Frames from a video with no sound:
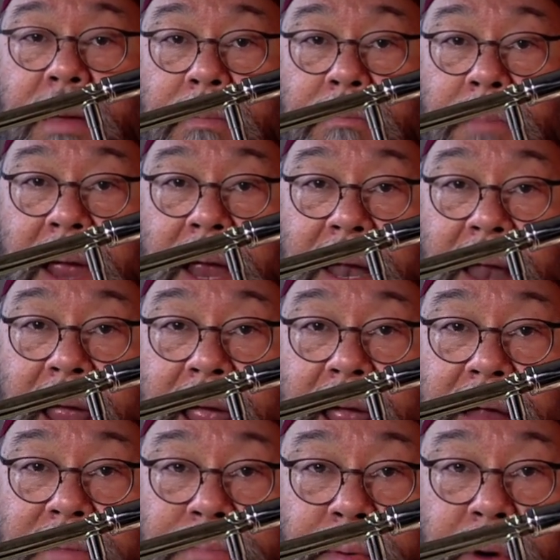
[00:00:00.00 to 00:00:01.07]
main
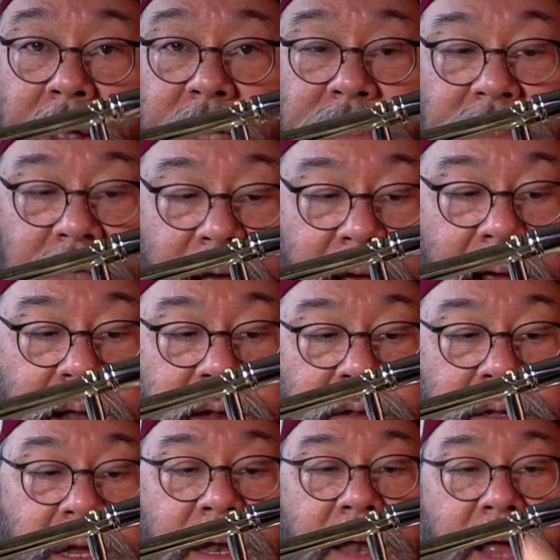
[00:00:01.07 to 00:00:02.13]
hand brace and
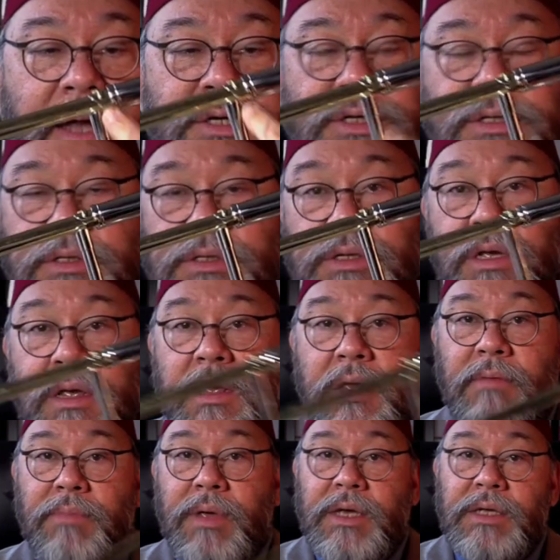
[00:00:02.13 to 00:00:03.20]
connections,
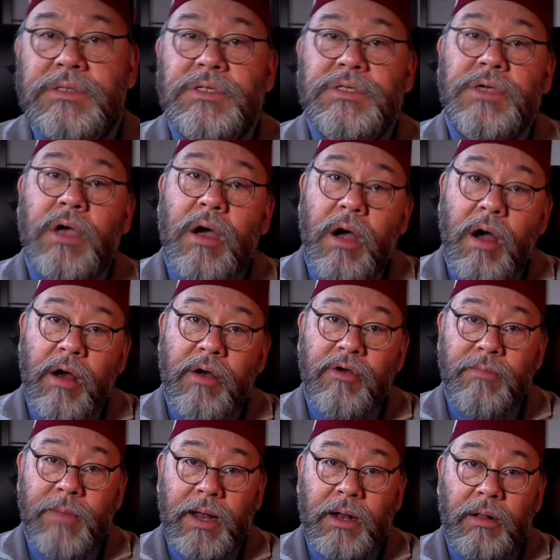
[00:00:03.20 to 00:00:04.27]
because it's a harder
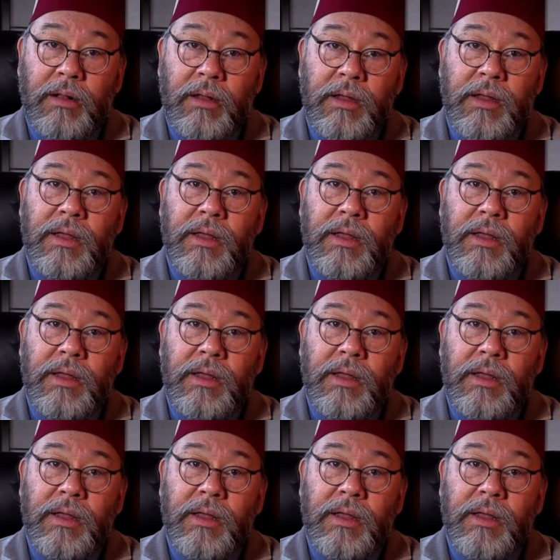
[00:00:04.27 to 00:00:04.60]
metal.